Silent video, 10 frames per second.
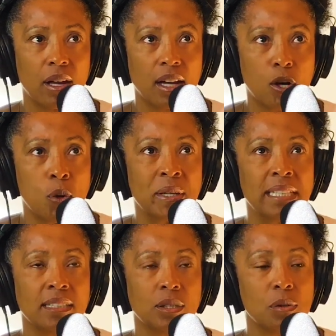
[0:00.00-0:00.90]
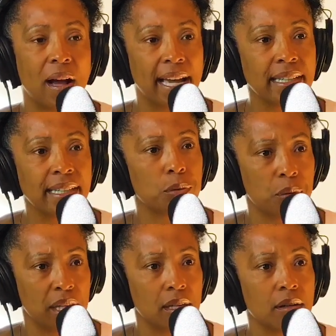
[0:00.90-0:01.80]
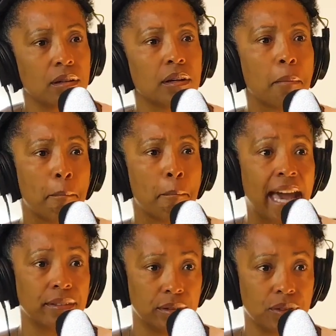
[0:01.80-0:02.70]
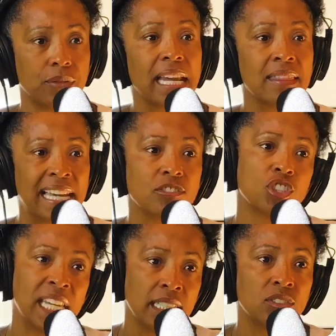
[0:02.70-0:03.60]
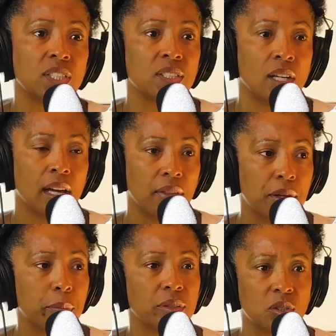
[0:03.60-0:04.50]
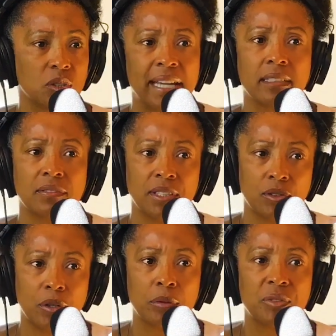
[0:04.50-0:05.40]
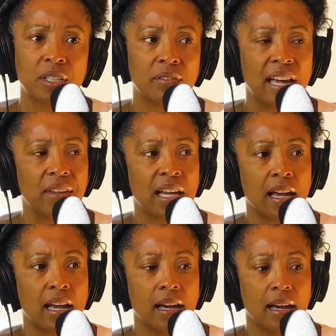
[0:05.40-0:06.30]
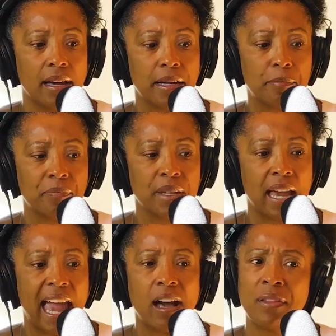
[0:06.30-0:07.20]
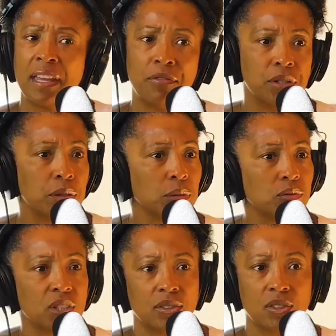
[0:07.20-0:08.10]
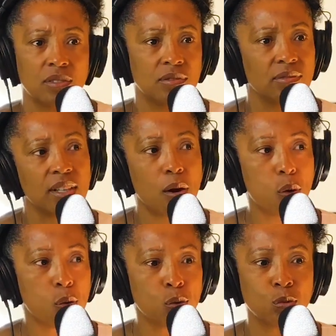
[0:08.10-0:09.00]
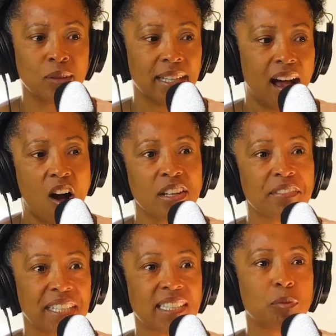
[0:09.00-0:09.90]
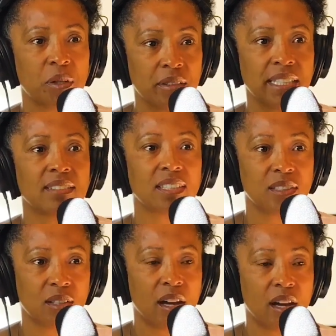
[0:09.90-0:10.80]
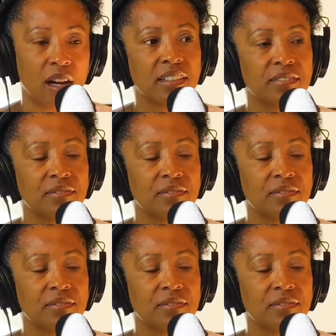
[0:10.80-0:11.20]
going to high school here matters, right? That changes the perspective in terms of, I think, how they view just the whole, all of the experiences of